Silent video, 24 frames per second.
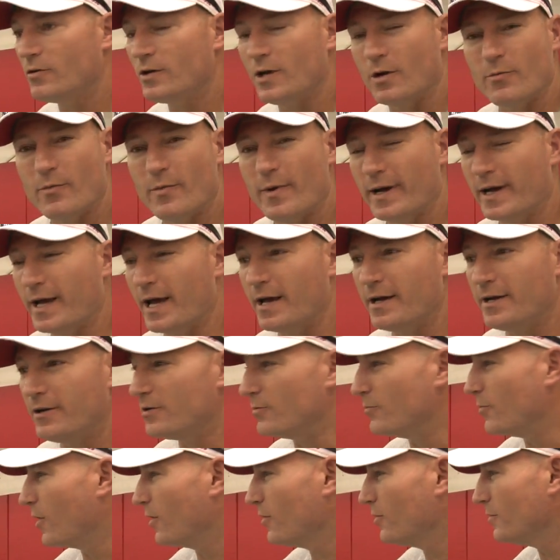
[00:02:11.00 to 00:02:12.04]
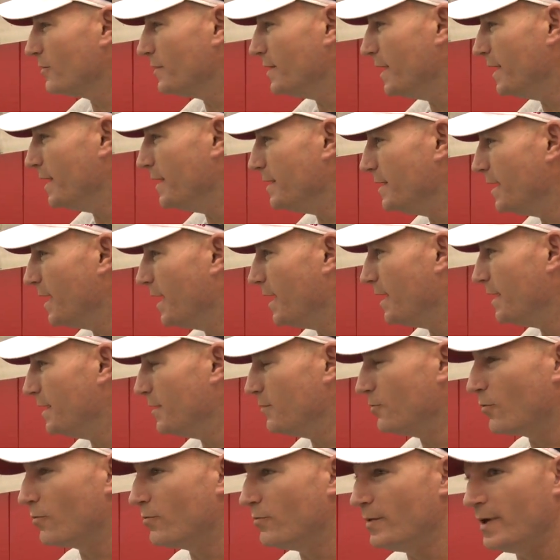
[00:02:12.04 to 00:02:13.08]
We'll come back out here tomorrow
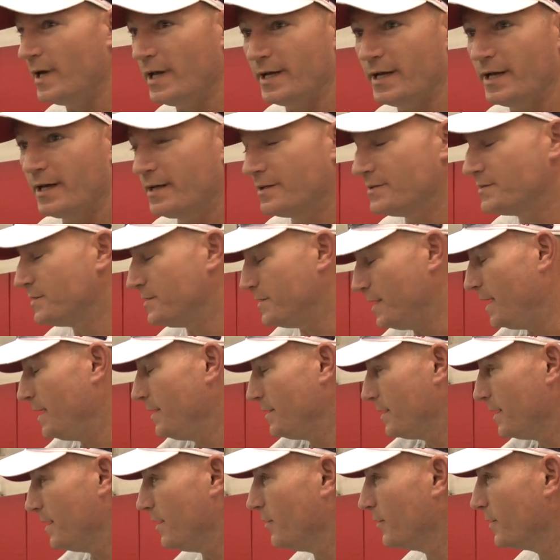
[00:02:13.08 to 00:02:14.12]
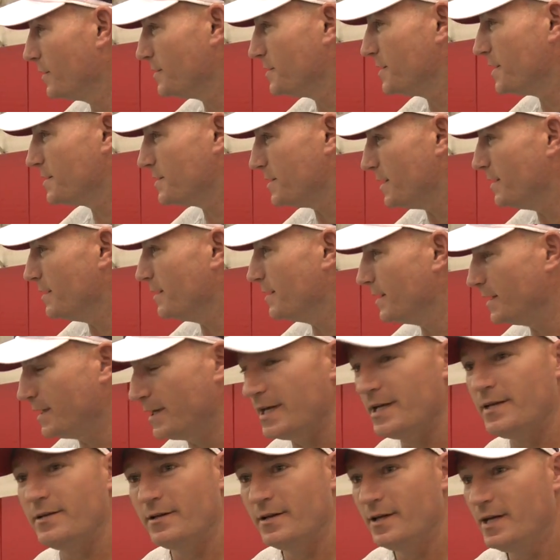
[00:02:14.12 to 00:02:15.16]
and stay consistent
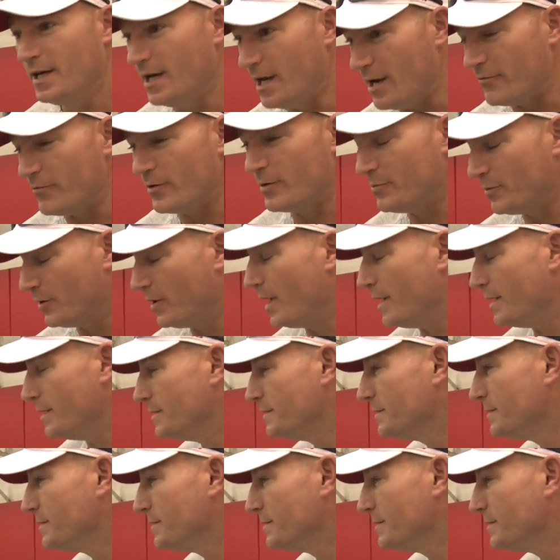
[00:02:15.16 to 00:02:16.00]
and get every play.